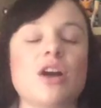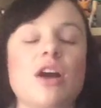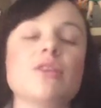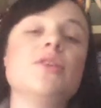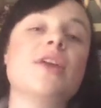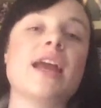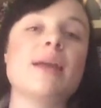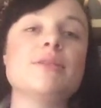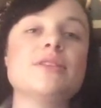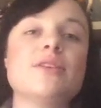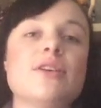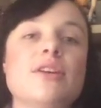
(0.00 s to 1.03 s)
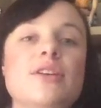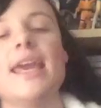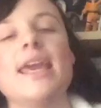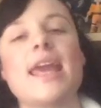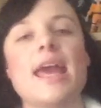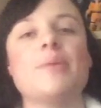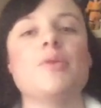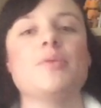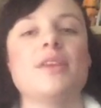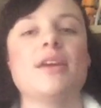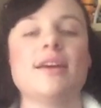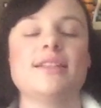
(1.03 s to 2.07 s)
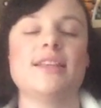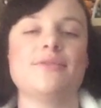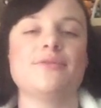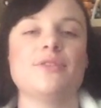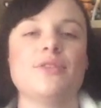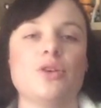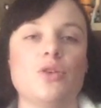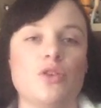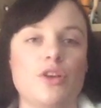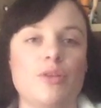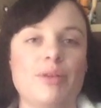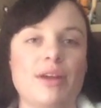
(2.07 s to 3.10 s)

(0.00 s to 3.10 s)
Otaku Gamer Zone, he came up with the idea for the group,